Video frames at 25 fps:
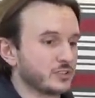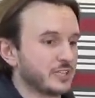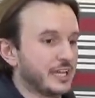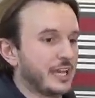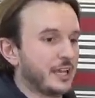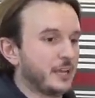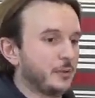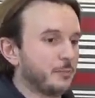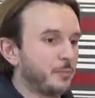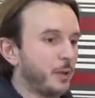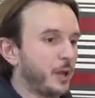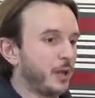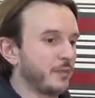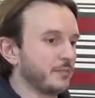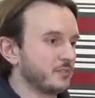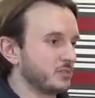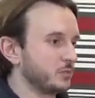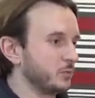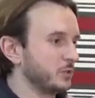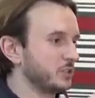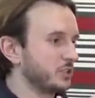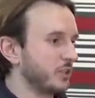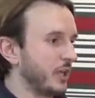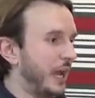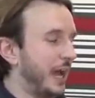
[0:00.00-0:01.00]
got tailpipes,
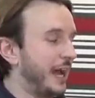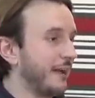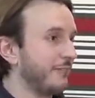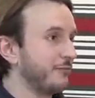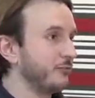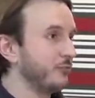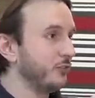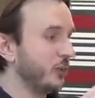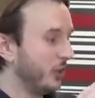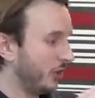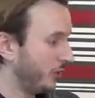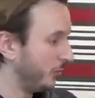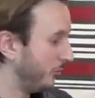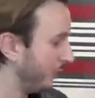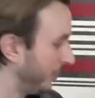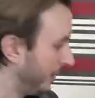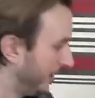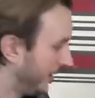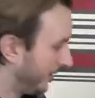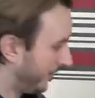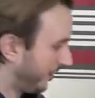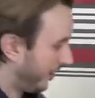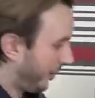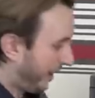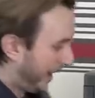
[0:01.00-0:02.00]
which have no,
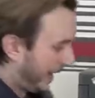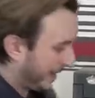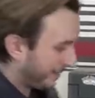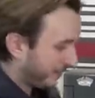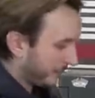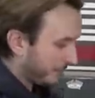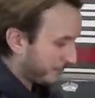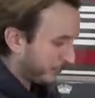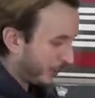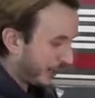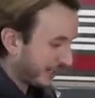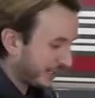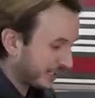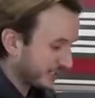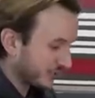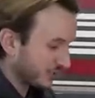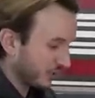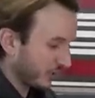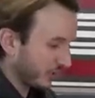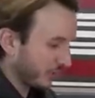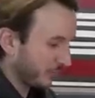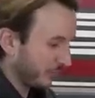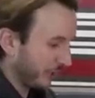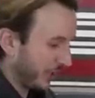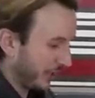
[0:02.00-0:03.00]
they don't have a bracket
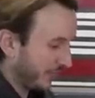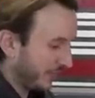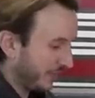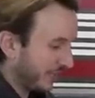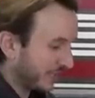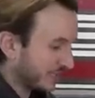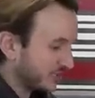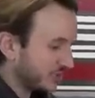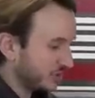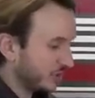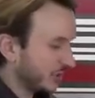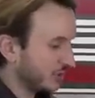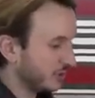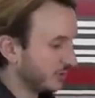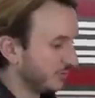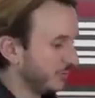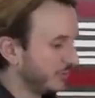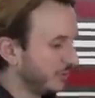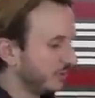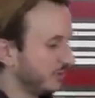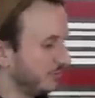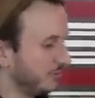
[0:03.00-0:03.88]
on them like this. You, you, mm-hmm.